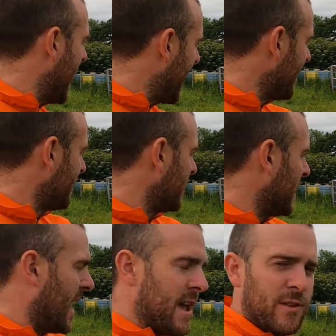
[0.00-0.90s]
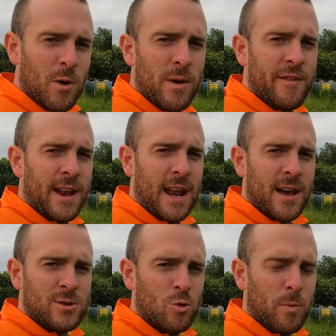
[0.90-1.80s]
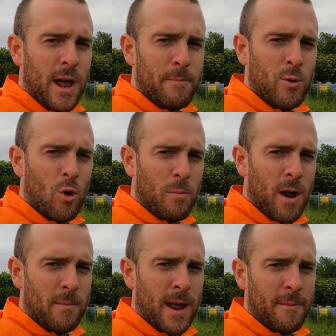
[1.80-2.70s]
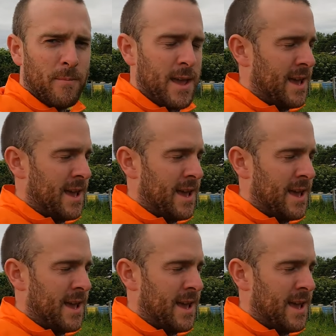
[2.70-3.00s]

every hive here will fill a super up, no problem.